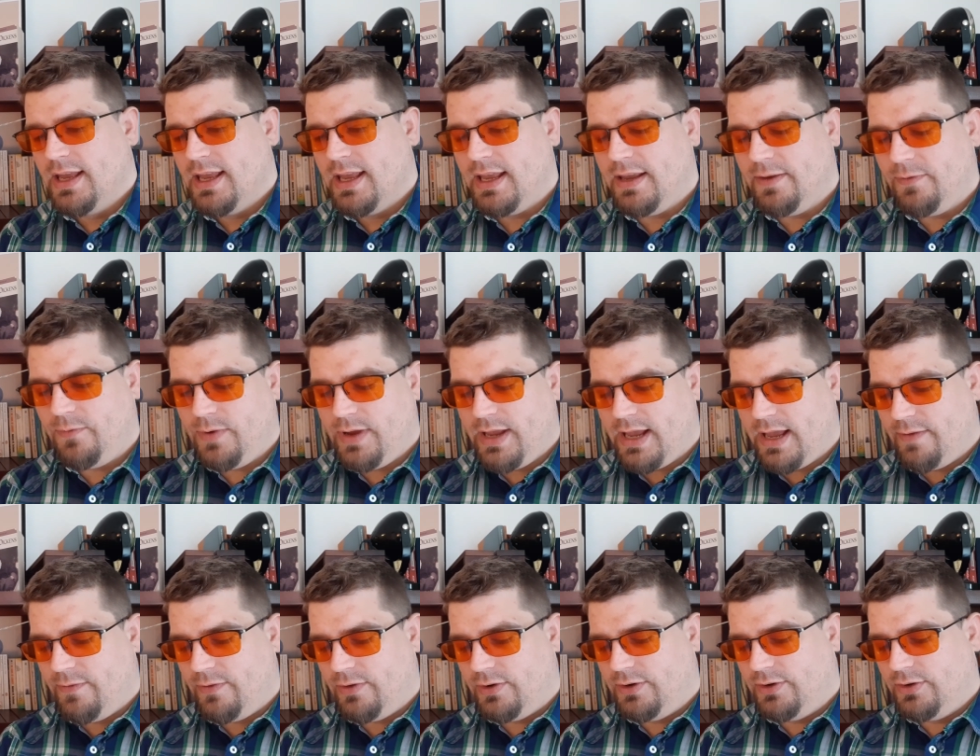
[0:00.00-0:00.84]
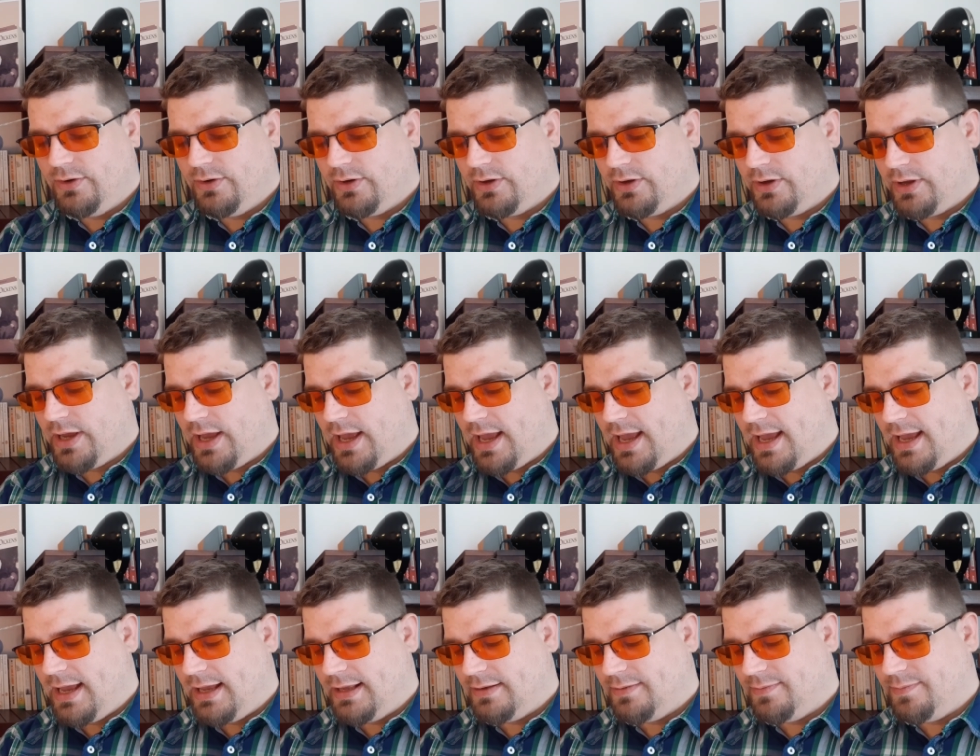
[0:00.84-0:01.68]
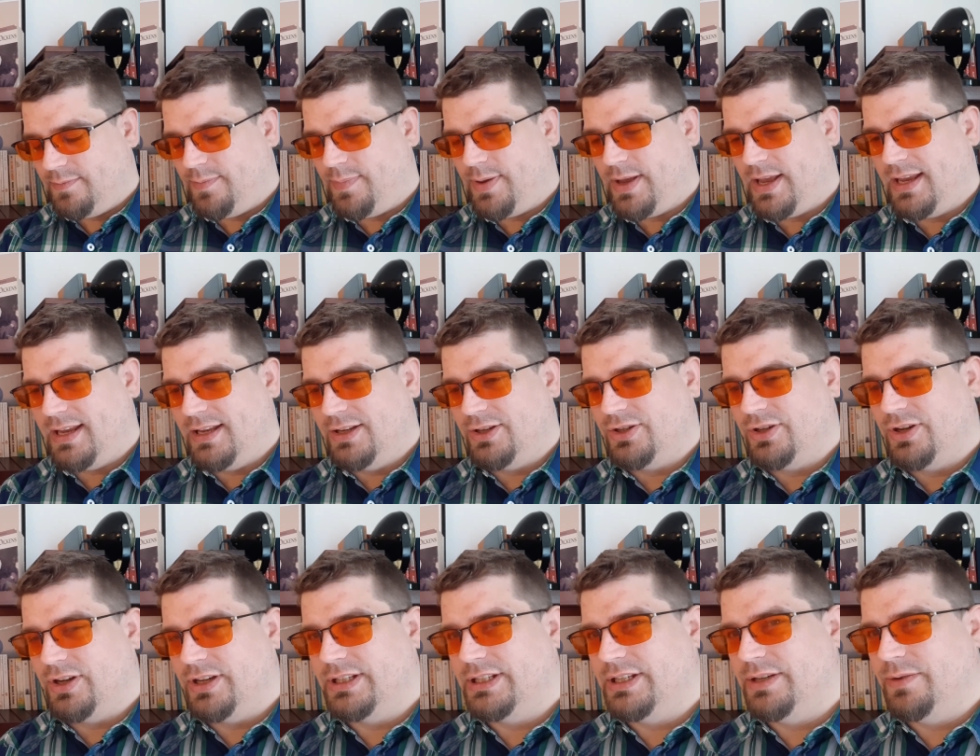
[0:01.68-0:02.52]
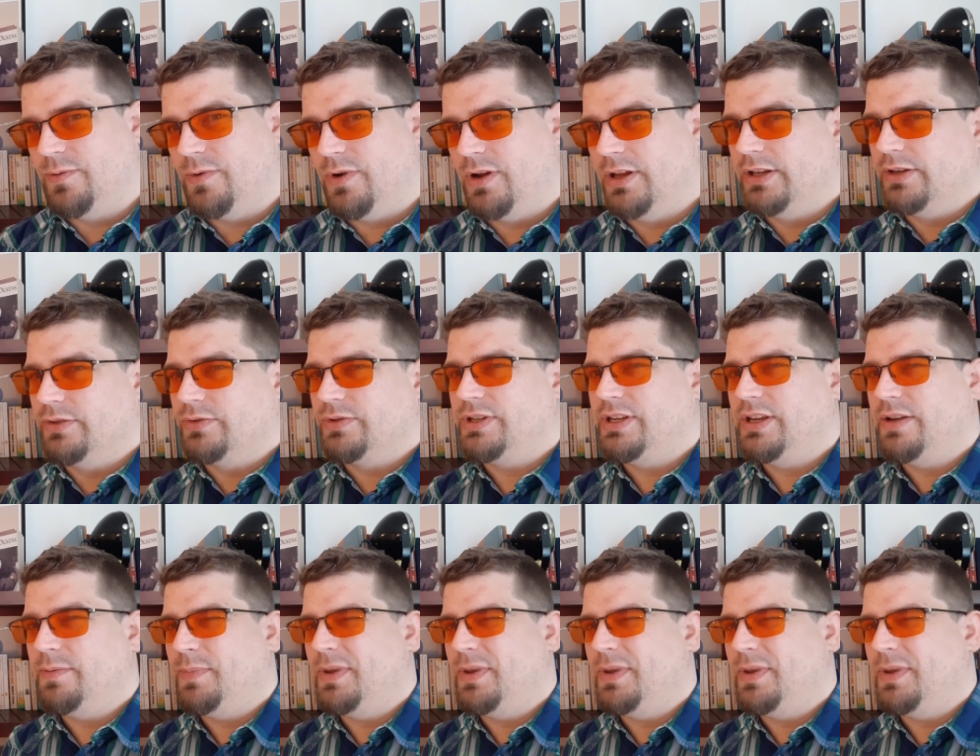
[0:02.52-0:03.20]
If we have a look at page 91, you'll see a